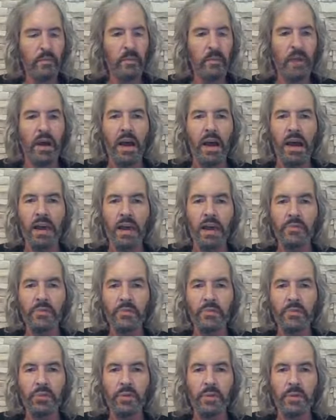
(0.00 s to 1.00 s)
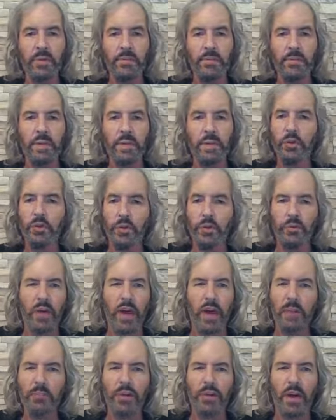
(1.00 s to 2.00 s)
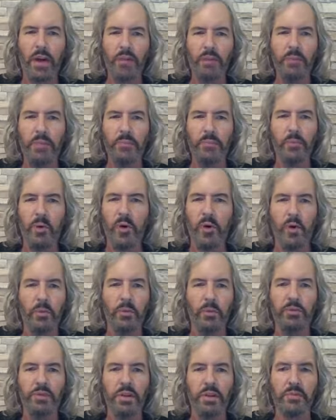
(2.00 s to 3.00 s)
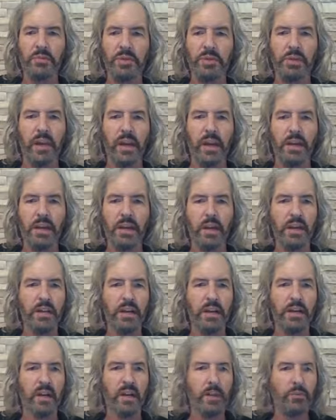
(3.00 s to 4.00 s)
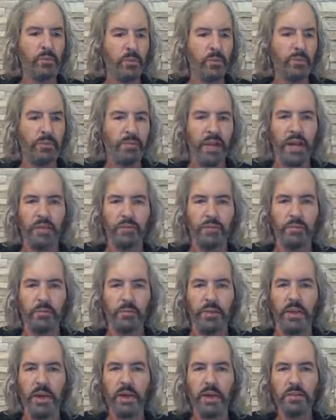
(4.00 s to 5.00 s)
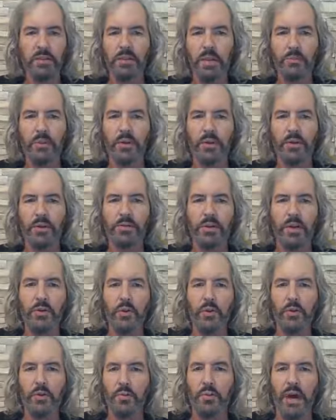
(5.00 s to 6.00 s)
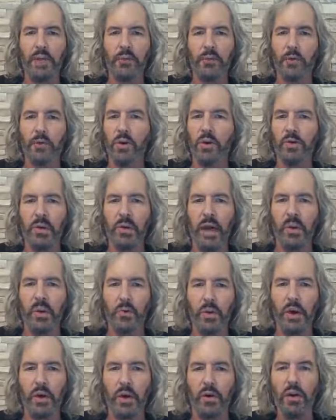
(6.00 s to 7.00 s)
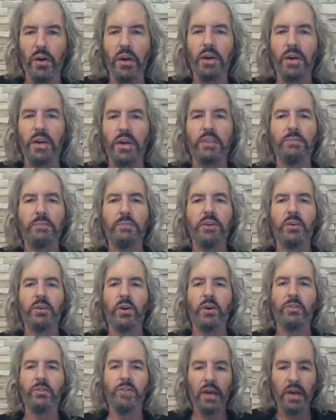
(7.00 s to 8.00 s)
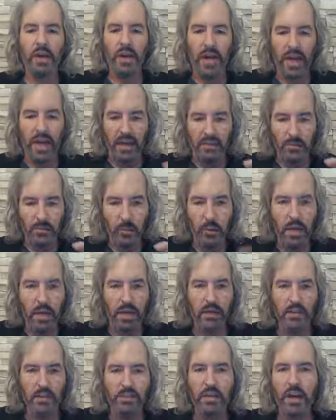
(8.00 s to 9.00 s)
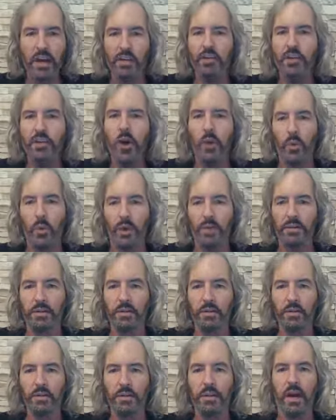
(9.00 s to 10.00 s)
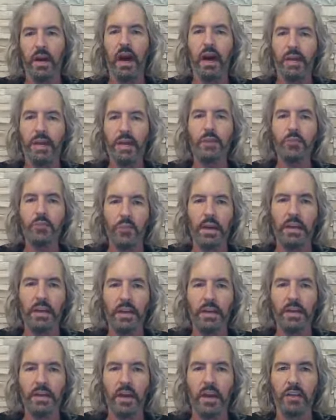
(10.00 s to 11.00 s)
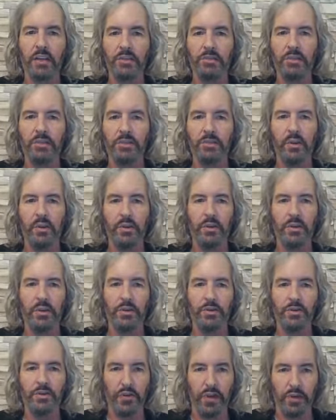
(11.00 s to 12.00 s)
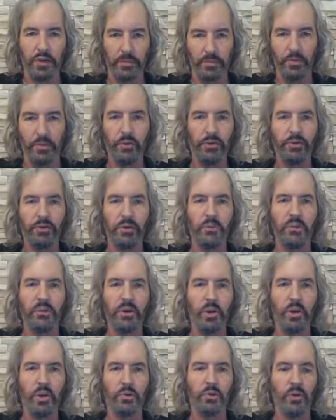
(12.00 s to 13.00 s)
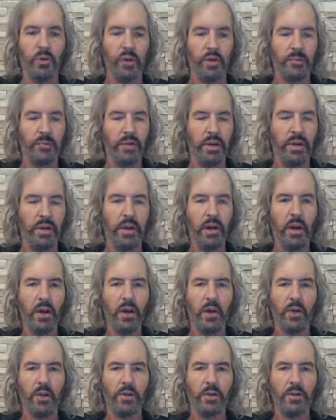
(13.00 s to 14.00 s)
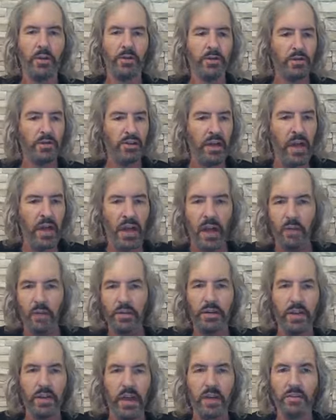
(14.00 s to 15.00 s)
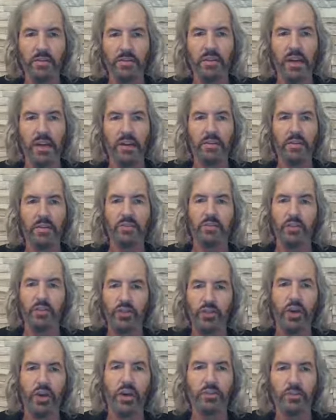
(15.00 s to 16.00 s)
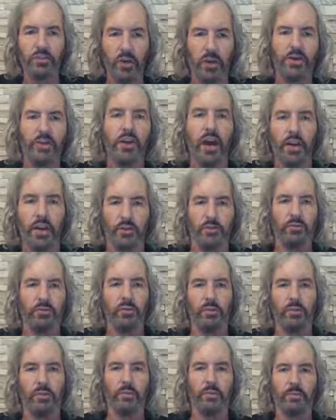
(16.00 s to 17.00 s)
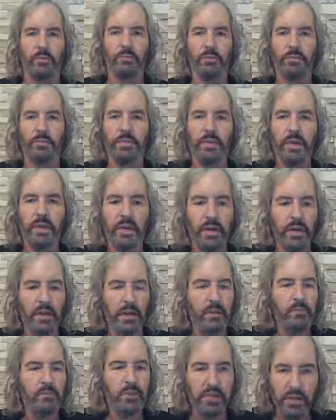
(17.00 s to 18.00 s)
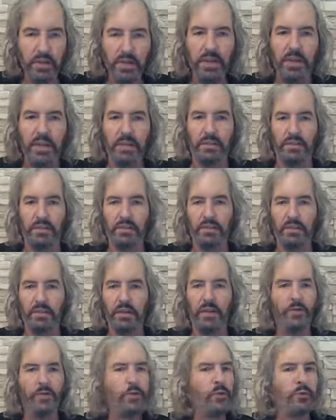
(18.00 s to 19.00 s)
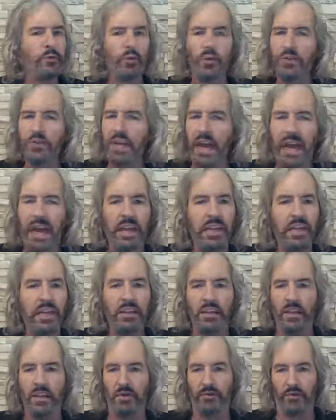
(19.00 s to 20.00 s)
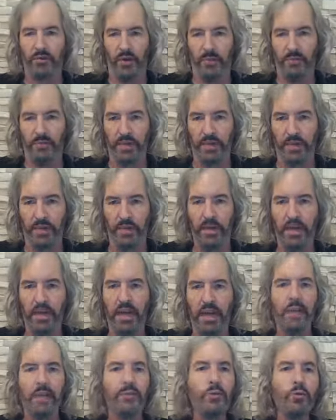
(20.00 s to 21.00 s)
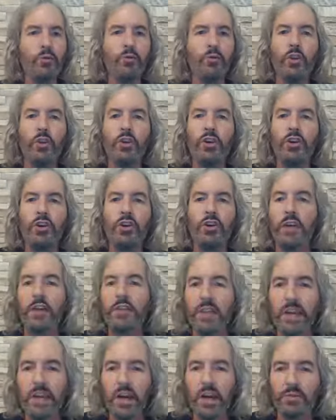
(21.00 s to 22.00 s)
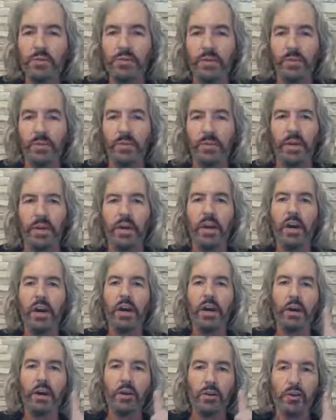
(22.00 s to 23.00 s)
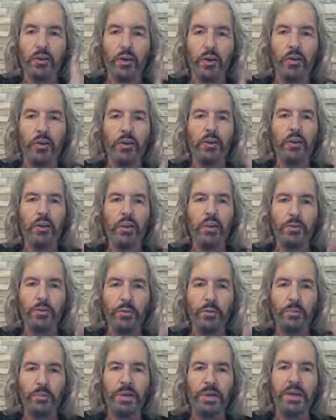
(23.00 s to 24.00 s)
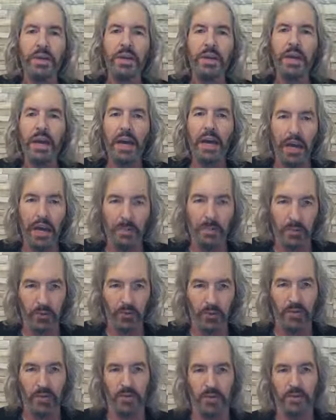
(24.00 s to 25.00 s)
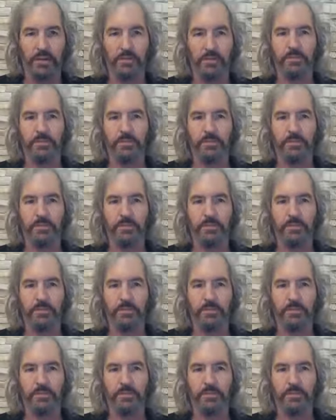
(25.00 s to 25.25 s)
I have to do it. Have, I block people almost every day that come with blasphemy. It's not because I know the Bible all that well. It's because, as well as I know it, I can recognize when someone is trying to put something over on me or they're just out and out saying things that just are not true. Please, if you've learned anything from me, and if you learn nothing else from me, learn to be a Berean.